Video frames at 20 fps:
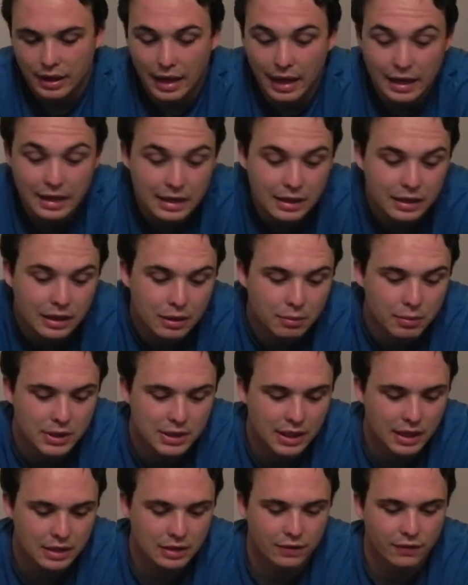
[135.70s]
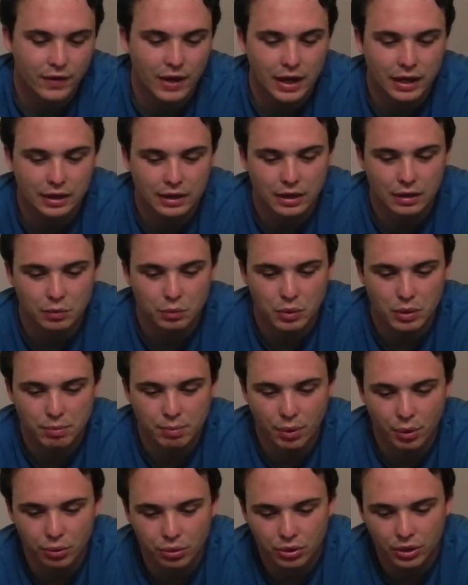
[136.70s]
anything besides the fact that we
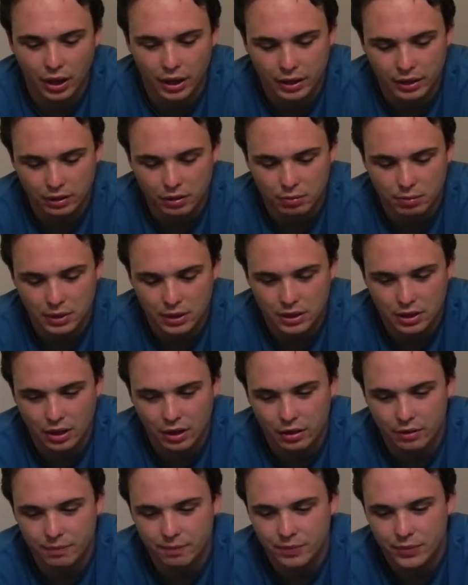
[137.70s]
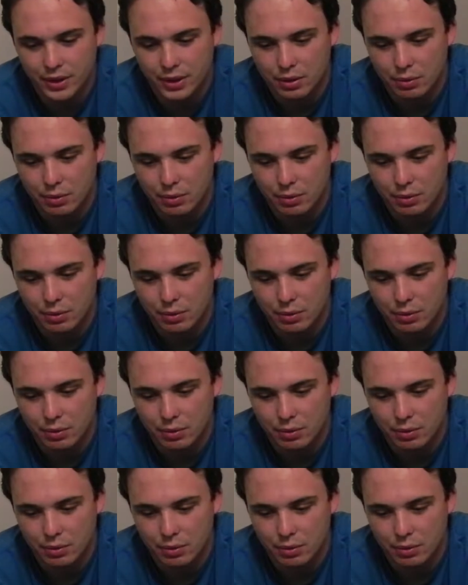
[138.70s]
both thought it could be done.